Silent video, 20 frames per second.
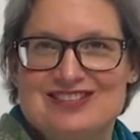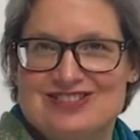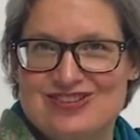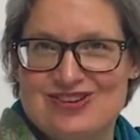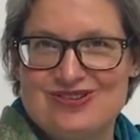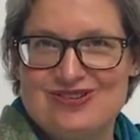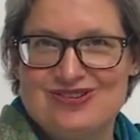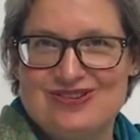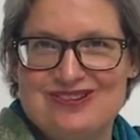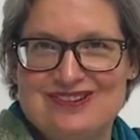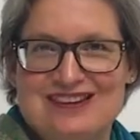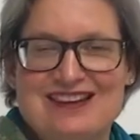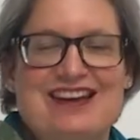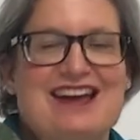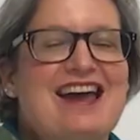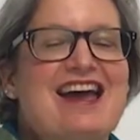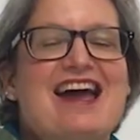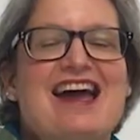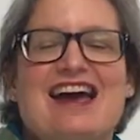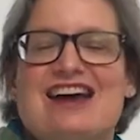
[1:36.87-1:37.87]
So,
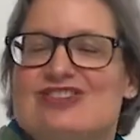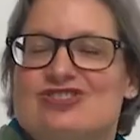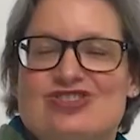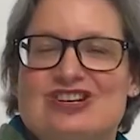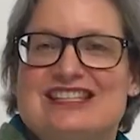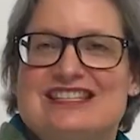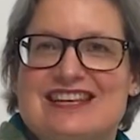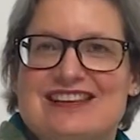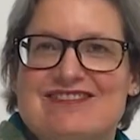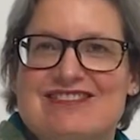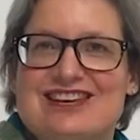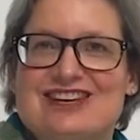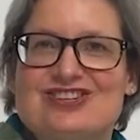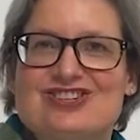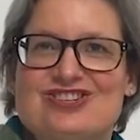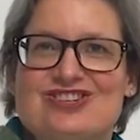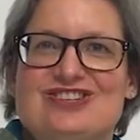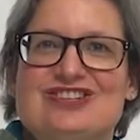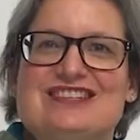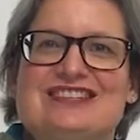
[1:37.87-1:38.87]
addressing the
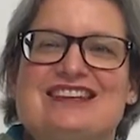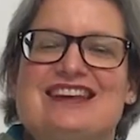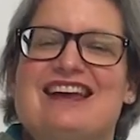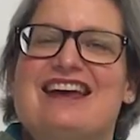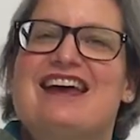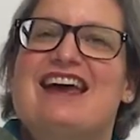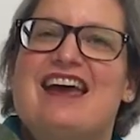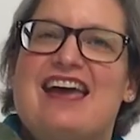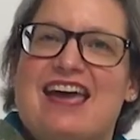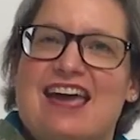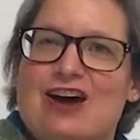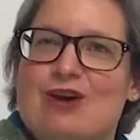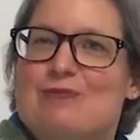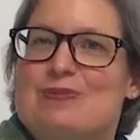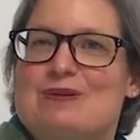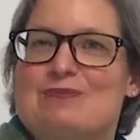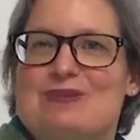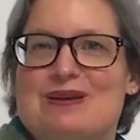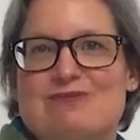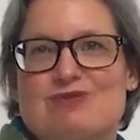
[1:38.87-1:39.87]
issues,
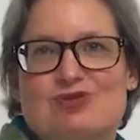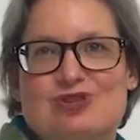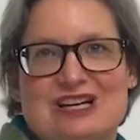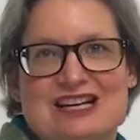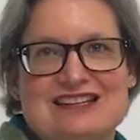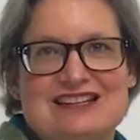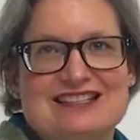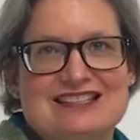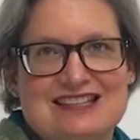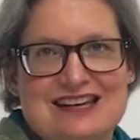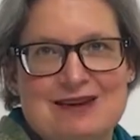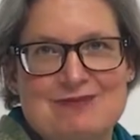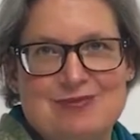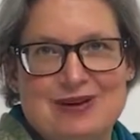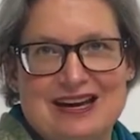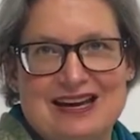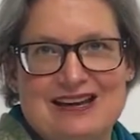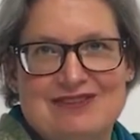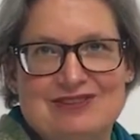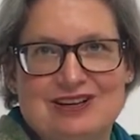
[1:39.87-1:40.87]
helping people to understand
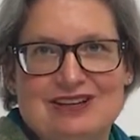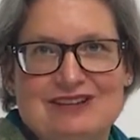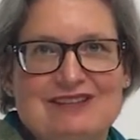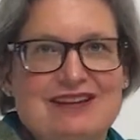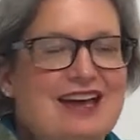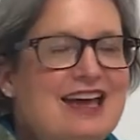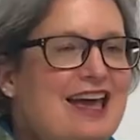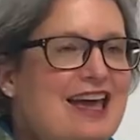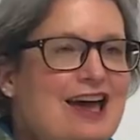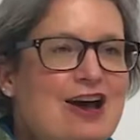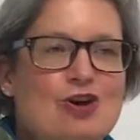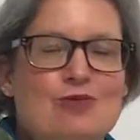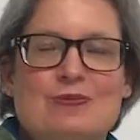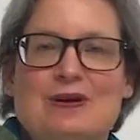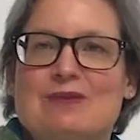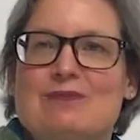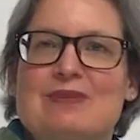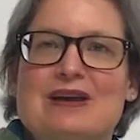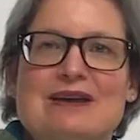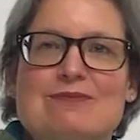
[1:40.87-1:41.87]
behaviour,
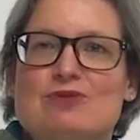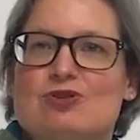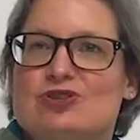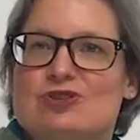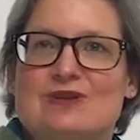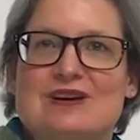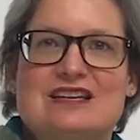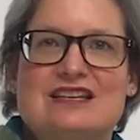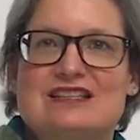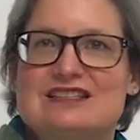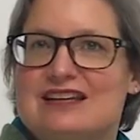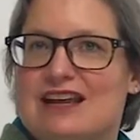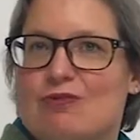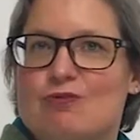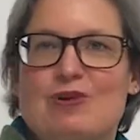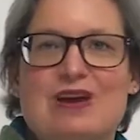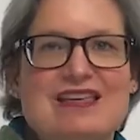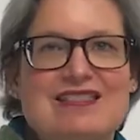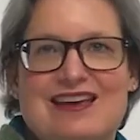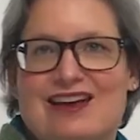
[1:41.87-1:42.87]
helping people to
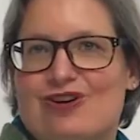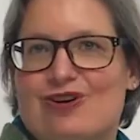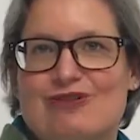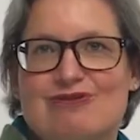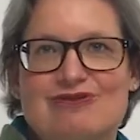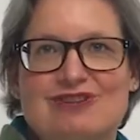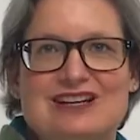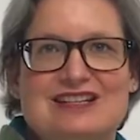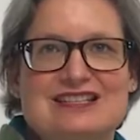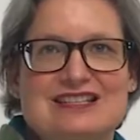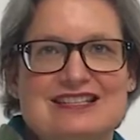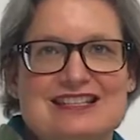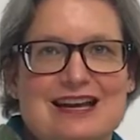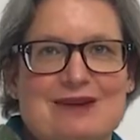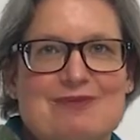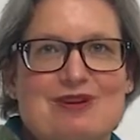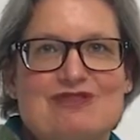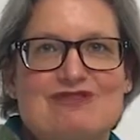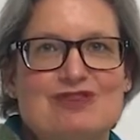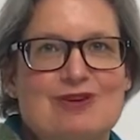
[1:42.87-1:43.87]
understand where that conflict is
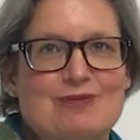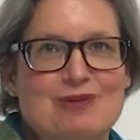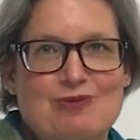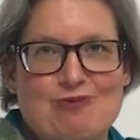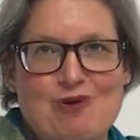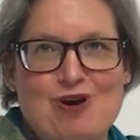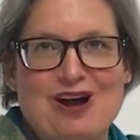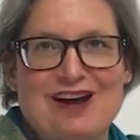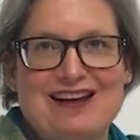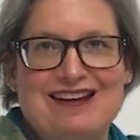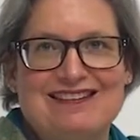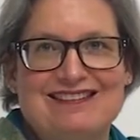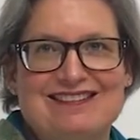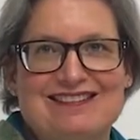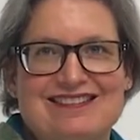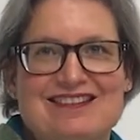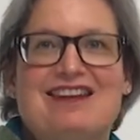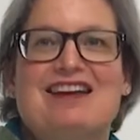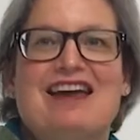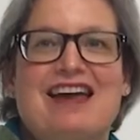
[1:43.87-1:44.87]
coming from and why,
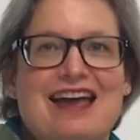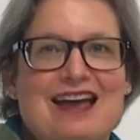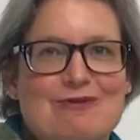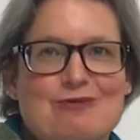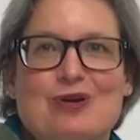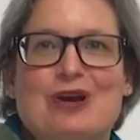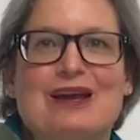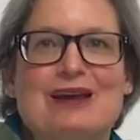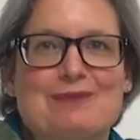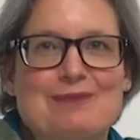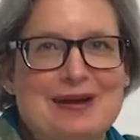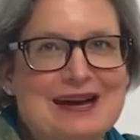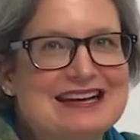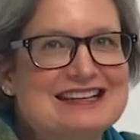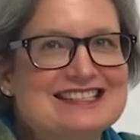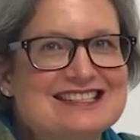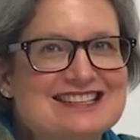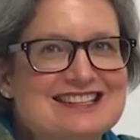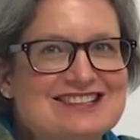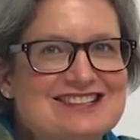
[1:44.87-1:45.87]
and working
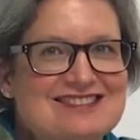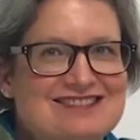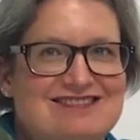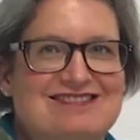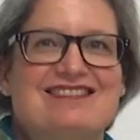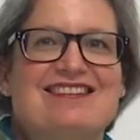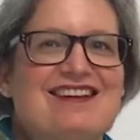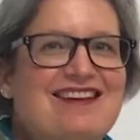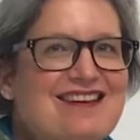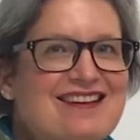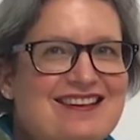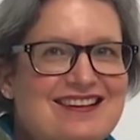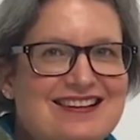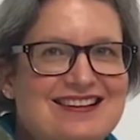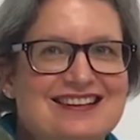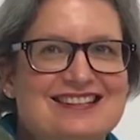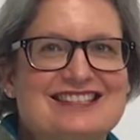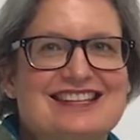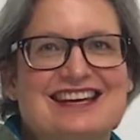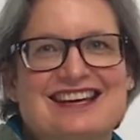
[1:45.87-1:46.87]
past it
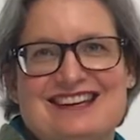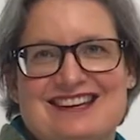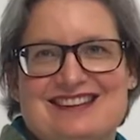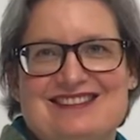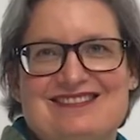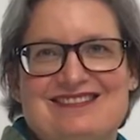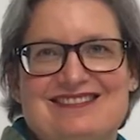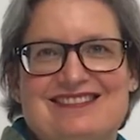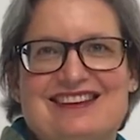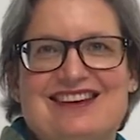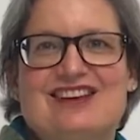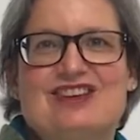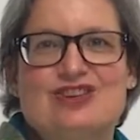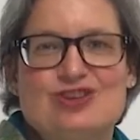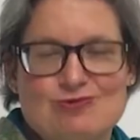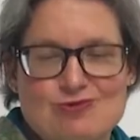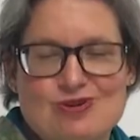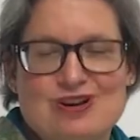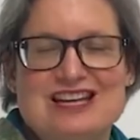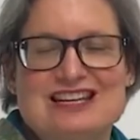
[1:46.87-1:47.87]
is the key.
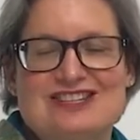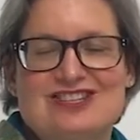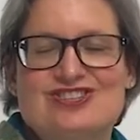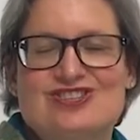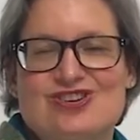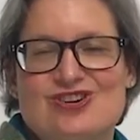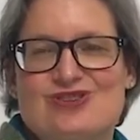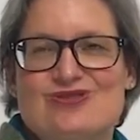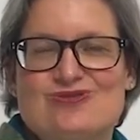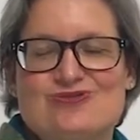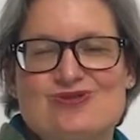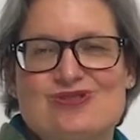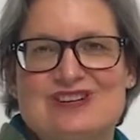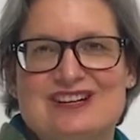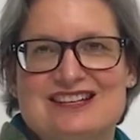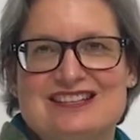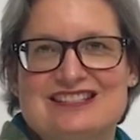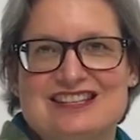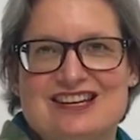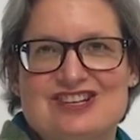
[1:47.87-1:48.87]
You will get a stronger
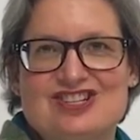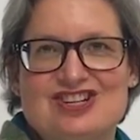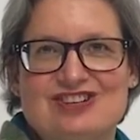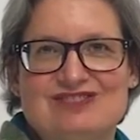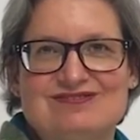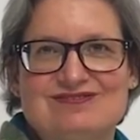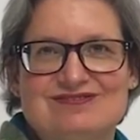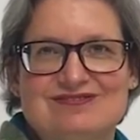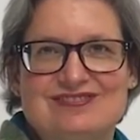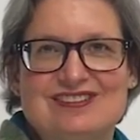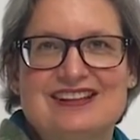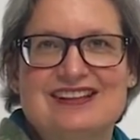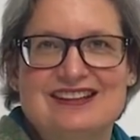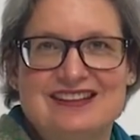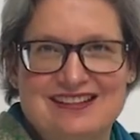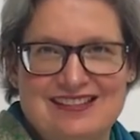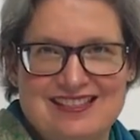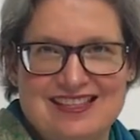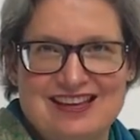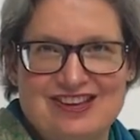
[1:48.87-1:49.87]
organisation.
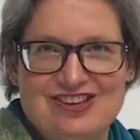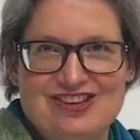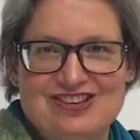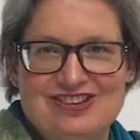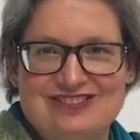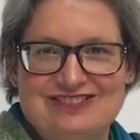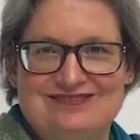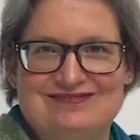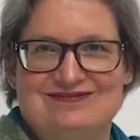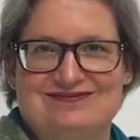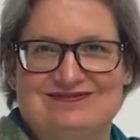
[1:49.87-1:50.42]
Thank you.